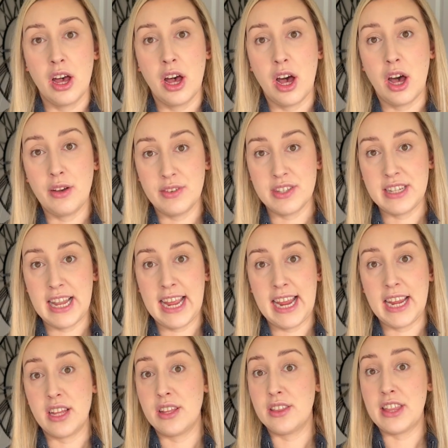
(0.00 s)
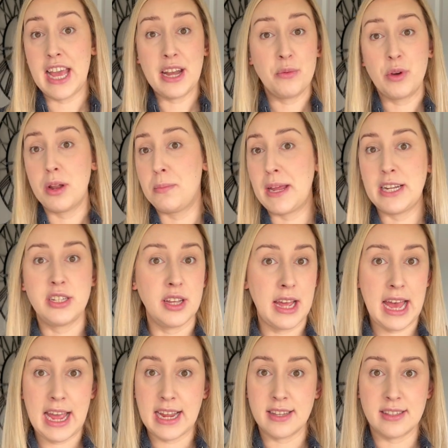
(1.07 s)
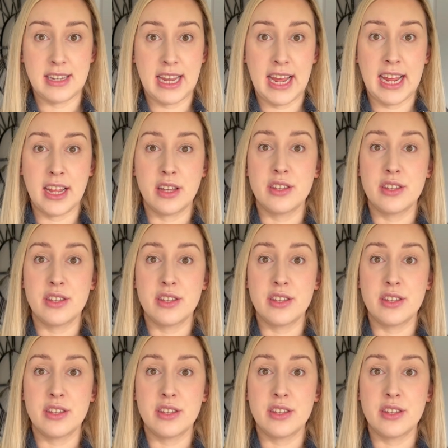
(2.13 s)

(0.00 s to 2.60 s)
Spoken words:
Obviously, they didn't want to be too hasty,